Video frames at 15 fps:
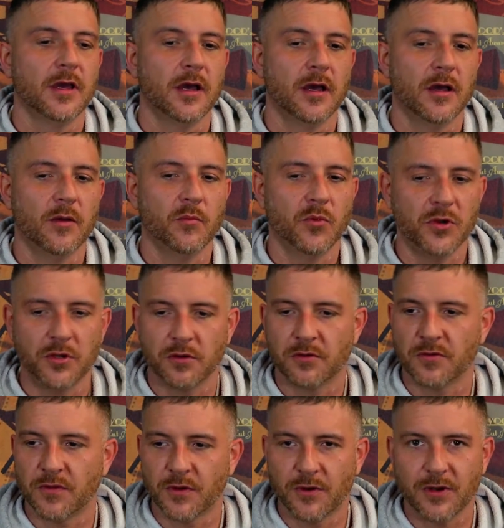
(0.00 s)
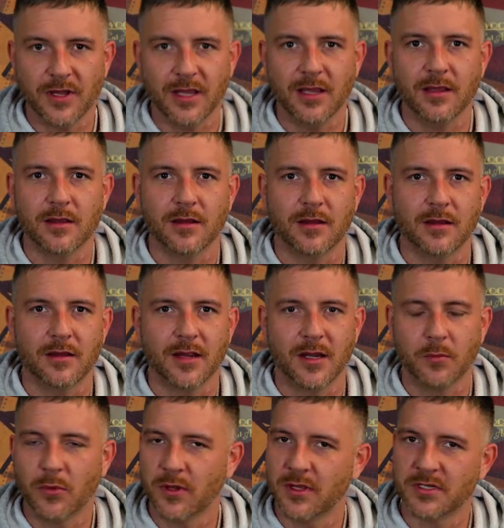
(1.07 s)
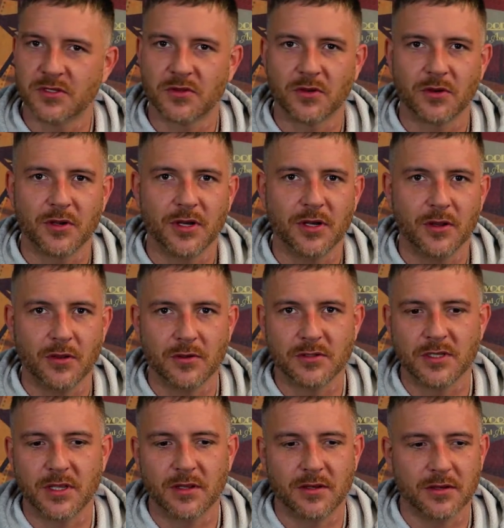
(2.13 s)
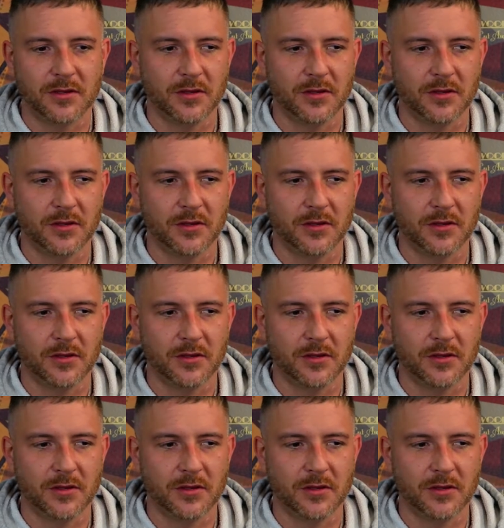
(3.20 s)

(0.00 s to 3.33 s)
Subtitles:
When you're 30, anybody that's 30 knows that